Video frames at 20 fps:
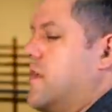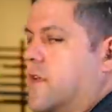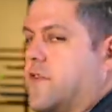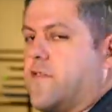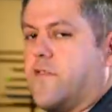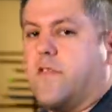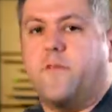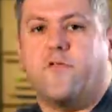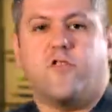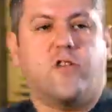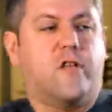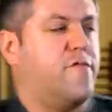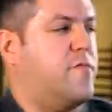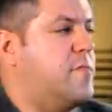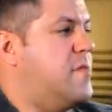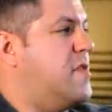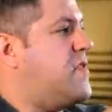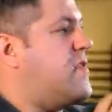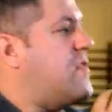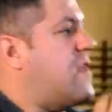So demonstrating
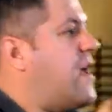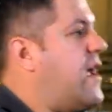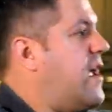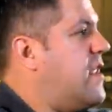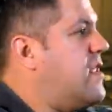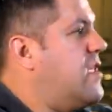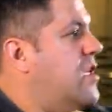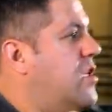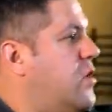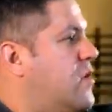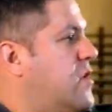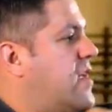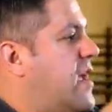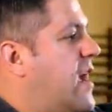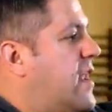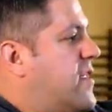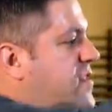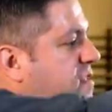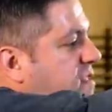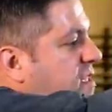from this side, you can
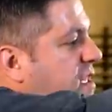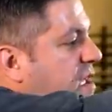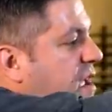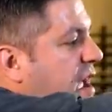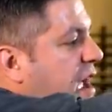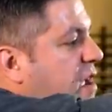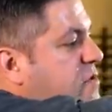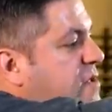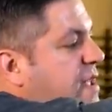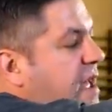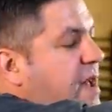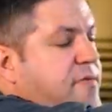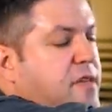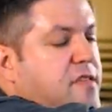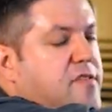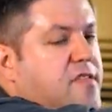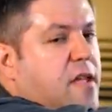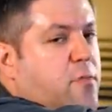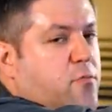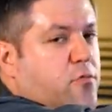kind of see I don't have
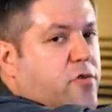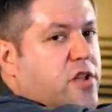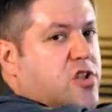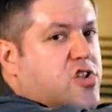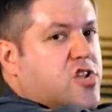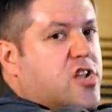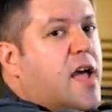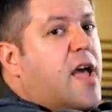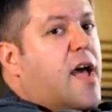that same reach